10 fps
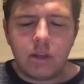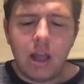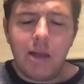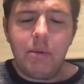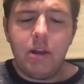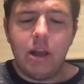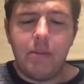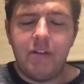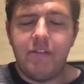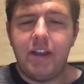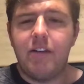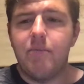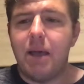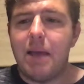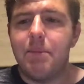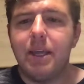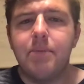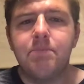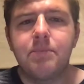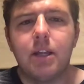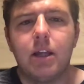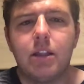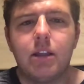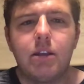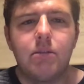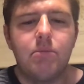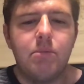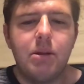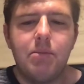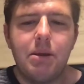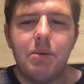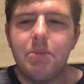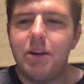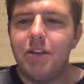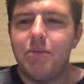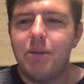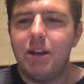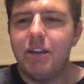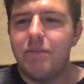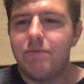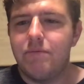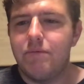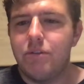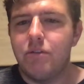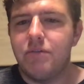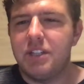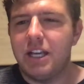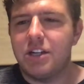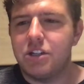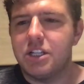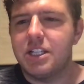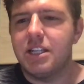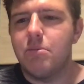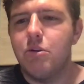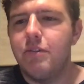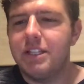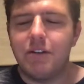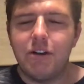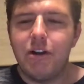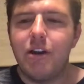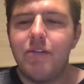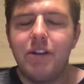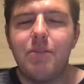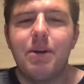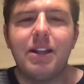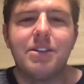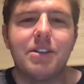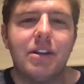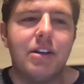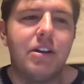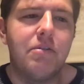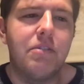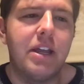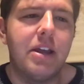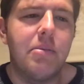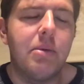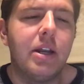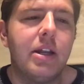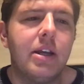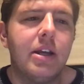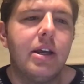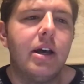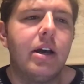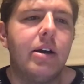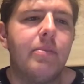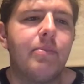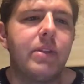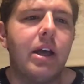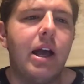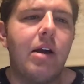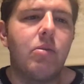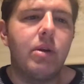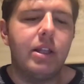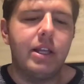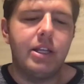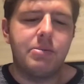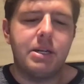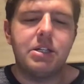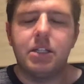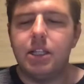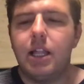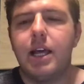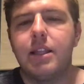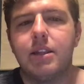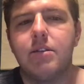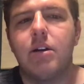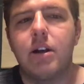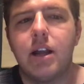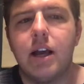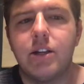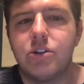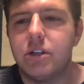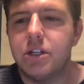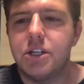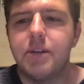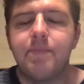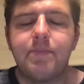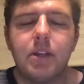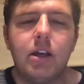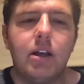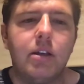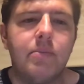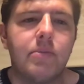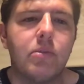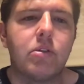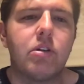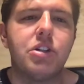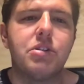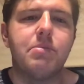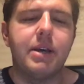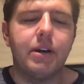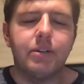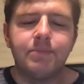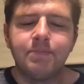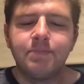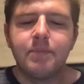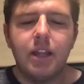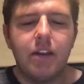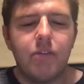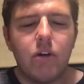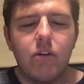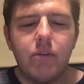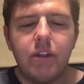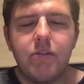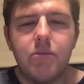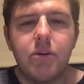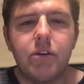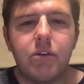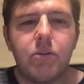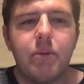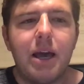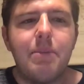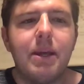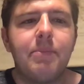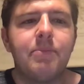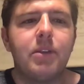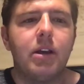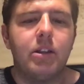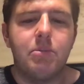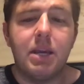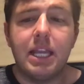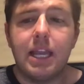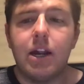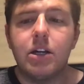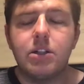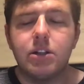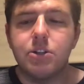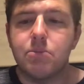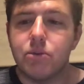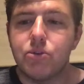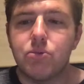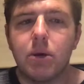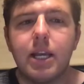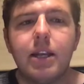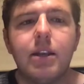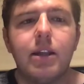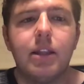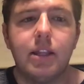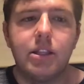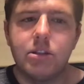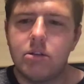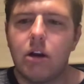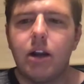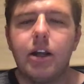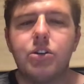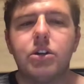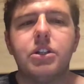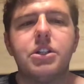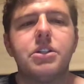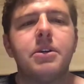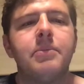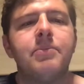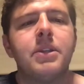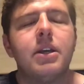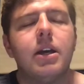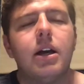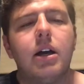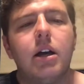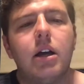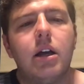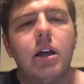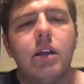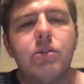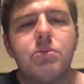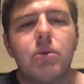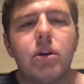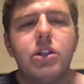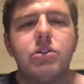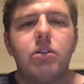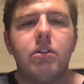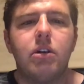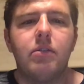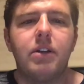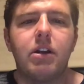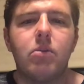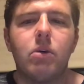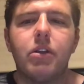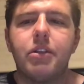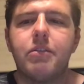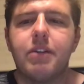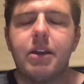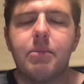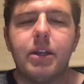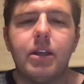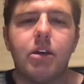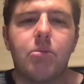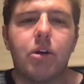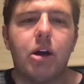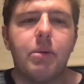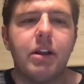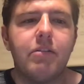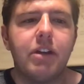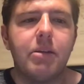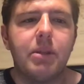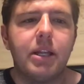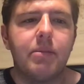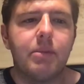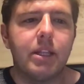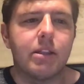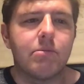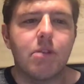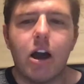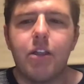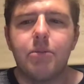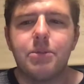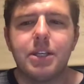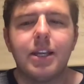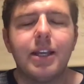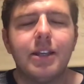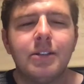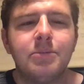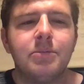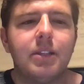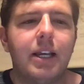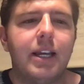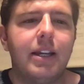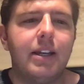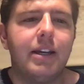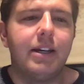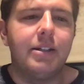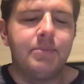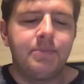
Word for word: I'm a I'm a fan of Batman. I think many, maybe many many of you have actually seen the movies. I don't know if anybody's uh, a fan, but um, I really especially like the Dark Knight trilogy uh, with Christian Bale. And if you aren't really familiar with Batman, uh, the main character is Bruce Wayne in these Dark Knight trilogies. Uh, he was born into a, a, very wealthy family, a prominent family in Gotham City. And uh,